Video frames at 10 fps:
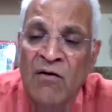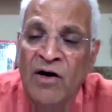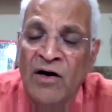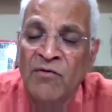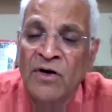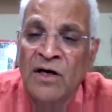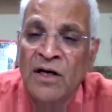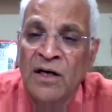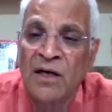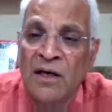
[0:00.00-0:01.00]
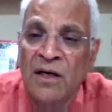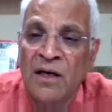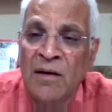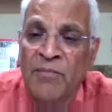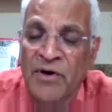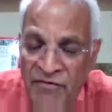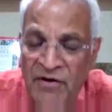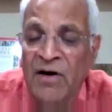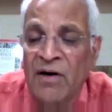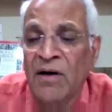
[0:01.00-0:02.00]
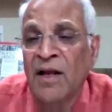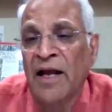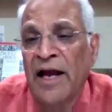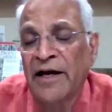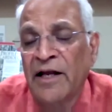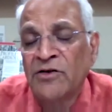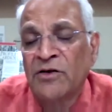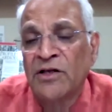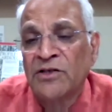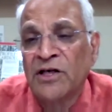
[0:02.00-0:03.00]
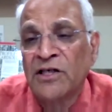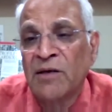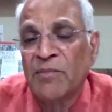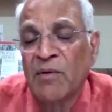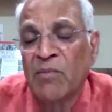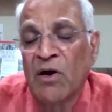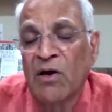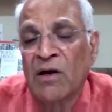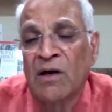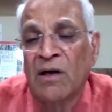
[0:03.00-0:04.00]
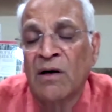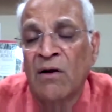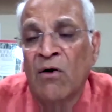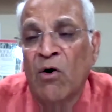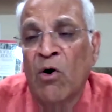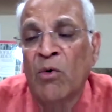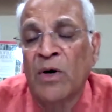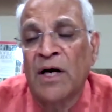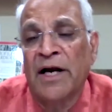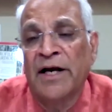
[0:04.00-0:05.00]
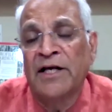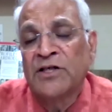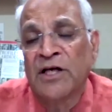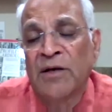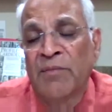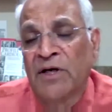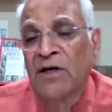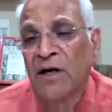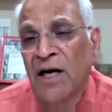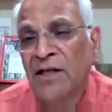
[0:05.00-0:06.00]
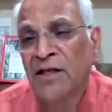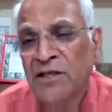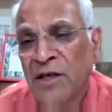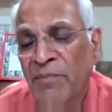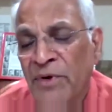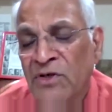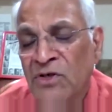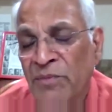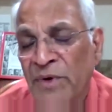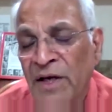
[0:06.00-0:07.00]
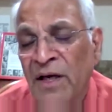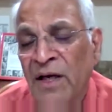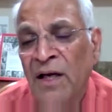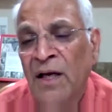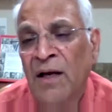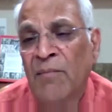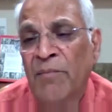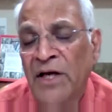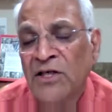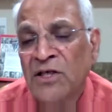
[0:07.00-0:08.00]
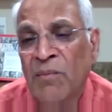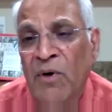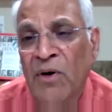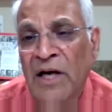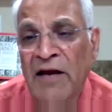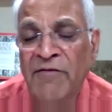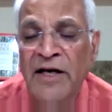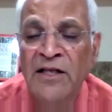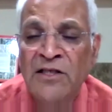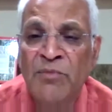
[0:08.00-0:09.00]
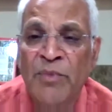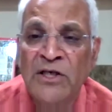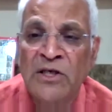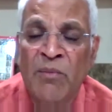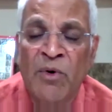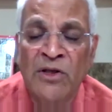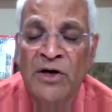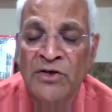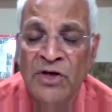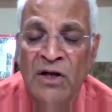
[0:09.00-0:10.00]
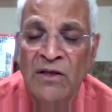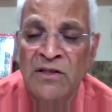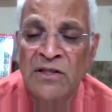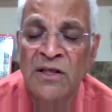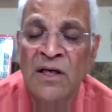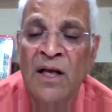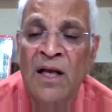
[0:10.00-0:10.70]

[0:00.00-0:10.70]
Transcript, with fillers: one would uh, prefer an angiotensin receptor blocker over an ACE inhibitor, and this appears to be based upon evidence, based upon the results.